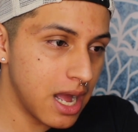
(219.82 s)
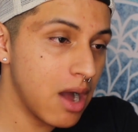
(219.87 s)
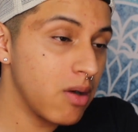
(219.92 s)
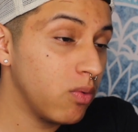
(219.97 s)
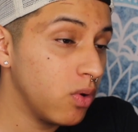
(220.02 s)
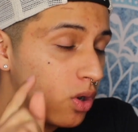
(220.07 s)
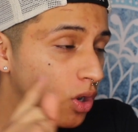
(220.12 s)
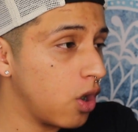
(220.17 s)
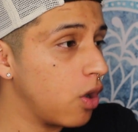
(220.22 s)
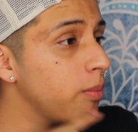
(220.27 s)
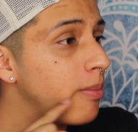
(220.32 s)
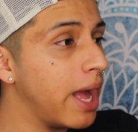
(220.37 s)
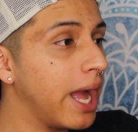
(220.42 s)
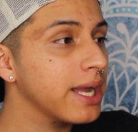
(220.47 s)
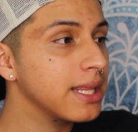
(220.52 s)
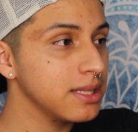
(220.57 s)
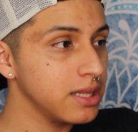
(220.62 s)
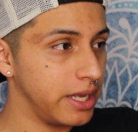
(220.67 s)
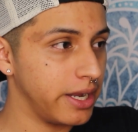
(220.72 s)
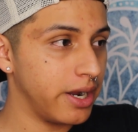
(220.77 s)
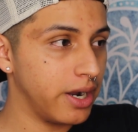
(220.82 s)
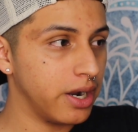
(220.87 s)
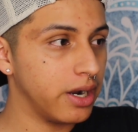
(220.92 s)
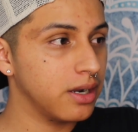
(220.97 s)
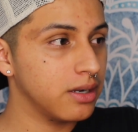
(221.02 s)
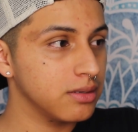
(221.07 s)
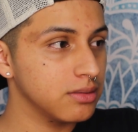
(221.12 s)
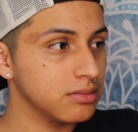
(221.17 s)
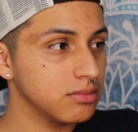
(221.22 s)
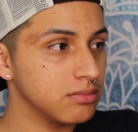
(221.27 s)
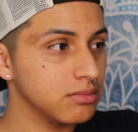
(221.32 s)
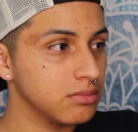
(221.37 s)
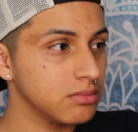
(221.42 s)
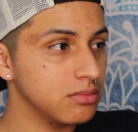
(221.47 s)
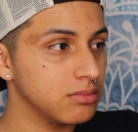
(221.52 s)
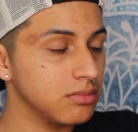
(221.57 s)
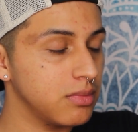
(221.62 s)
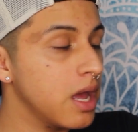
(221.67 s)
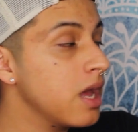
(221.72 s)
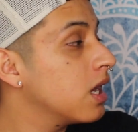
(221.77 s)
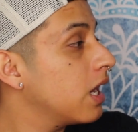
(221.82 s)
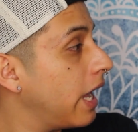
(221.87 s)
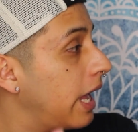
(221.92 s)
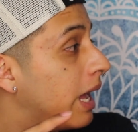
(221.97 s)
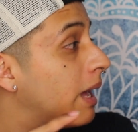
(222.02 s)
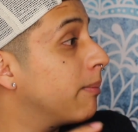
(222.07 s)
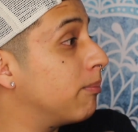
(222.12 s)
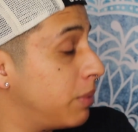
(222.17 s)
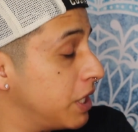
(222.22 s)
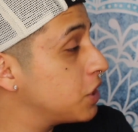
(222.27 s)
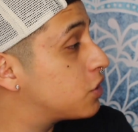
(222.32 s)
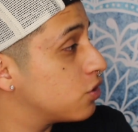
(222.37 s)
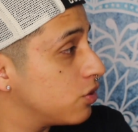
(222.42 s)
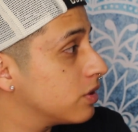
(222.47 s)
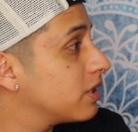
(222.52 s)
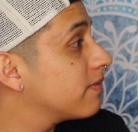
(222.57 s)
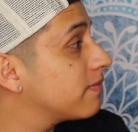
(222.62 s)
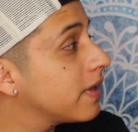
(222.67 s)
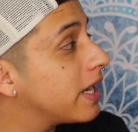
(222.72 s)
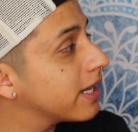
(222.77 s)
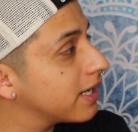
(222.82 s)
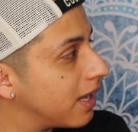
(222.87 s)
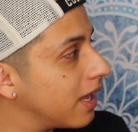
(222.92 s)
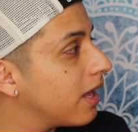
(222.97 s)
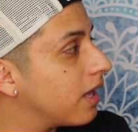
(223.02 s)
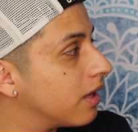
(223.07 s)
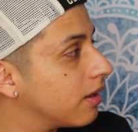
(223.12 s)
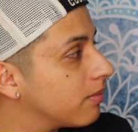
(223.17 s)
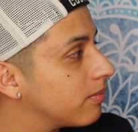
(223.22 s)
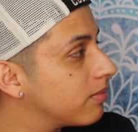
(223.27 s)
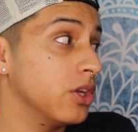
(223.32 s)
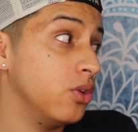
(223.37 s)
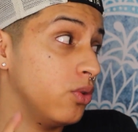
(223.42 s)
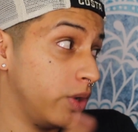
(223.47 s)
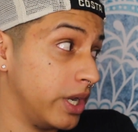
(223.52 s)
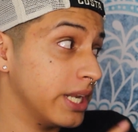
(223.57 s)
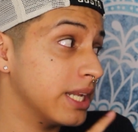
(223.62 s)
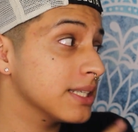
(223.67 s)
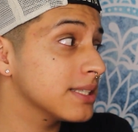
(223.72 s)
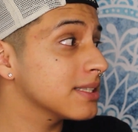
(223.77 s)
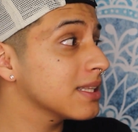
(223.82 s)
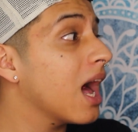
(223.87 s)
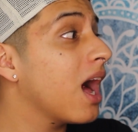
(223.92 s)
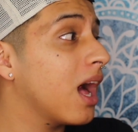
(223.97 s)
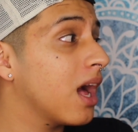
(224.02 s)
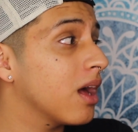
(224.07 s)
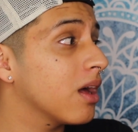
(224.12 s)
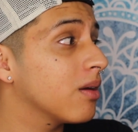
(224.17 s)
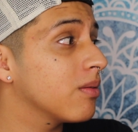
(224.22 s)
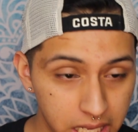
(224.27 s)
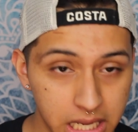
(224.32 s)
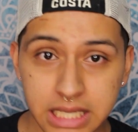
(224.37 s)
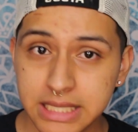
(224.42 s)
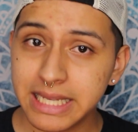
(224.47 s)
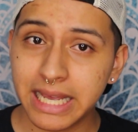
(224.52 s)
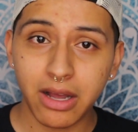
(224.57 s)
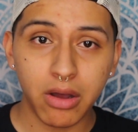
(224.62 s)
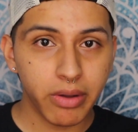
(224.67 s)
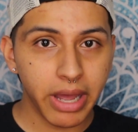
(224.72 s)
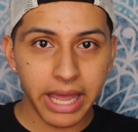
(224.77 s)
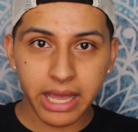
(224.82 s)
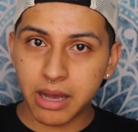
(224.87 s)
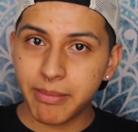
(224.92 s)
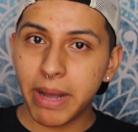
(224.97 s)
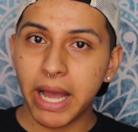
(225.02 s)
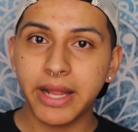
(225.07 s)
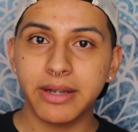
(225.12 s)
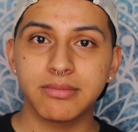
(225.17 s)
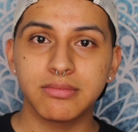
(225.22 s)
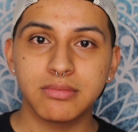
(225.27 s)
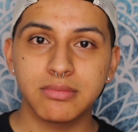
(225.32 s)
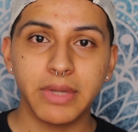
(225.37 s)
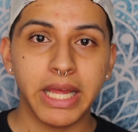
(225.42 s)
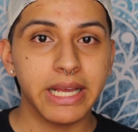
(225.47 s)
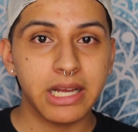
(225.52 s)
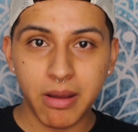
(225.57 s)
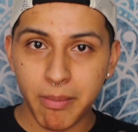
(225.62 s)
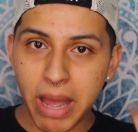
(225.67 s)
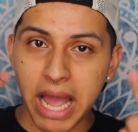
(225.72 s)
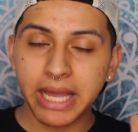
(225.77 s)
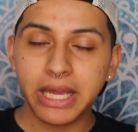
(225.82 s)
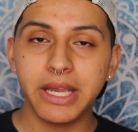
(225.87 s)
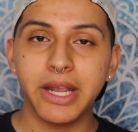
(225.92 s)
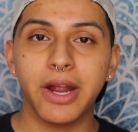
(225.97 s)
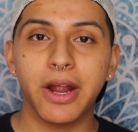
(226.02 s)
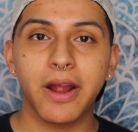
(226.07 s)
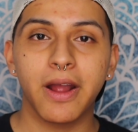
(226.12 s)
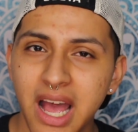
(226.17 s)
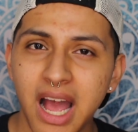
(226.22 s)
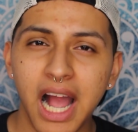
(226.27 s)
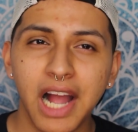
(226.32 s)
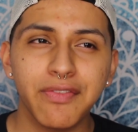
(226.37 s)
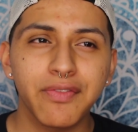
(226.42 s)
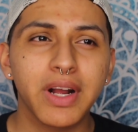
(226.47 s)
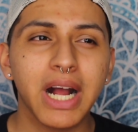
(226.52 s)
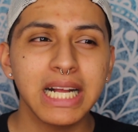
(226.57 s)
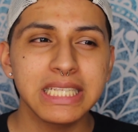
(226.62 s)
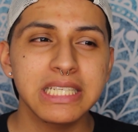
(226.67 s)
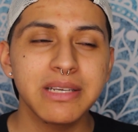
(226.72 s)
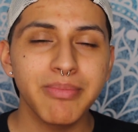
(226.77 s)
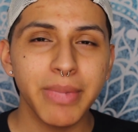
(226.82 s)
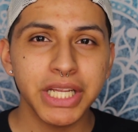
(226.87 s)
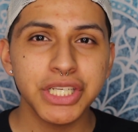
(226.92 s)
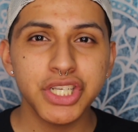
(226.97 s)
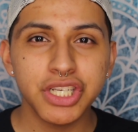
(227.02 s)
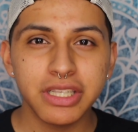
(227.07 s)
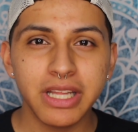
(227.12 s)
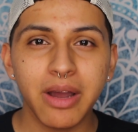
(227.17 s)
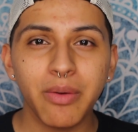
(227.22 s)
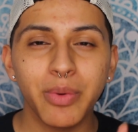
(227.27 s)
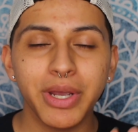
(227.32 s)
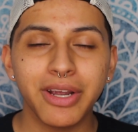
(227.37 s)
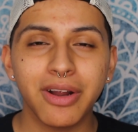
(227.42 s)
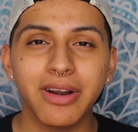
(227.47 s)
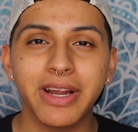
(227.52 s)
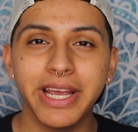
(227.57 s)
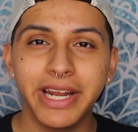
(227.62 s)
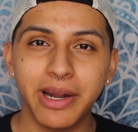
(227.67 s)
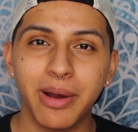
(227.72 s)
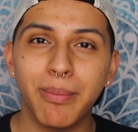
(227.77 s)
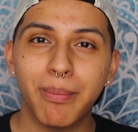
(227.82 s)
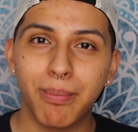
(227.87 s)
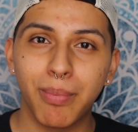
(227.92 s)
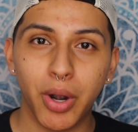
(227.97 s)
I will go back there and beat you the fuck up. You need to stop. And he's like, okay, come on, like, come back here. I forgot to mention that we are in a